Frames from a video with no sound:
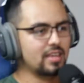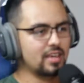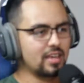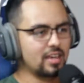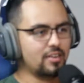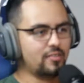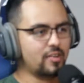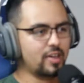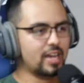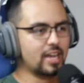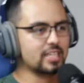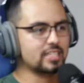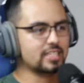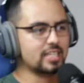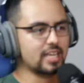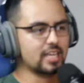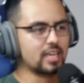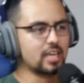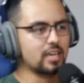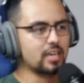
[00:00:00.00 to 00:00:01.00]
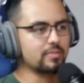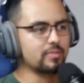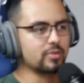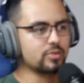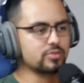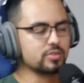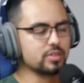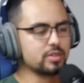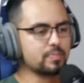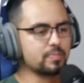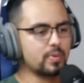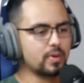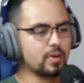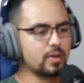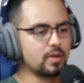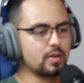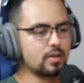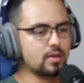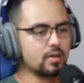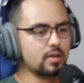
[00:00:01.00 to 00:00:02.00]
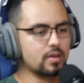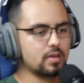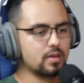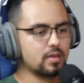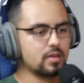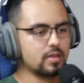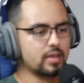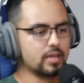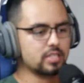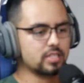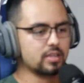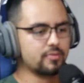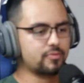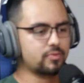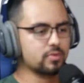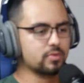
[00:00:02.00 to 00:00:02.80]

Yeah, I never got into that kind of music, but except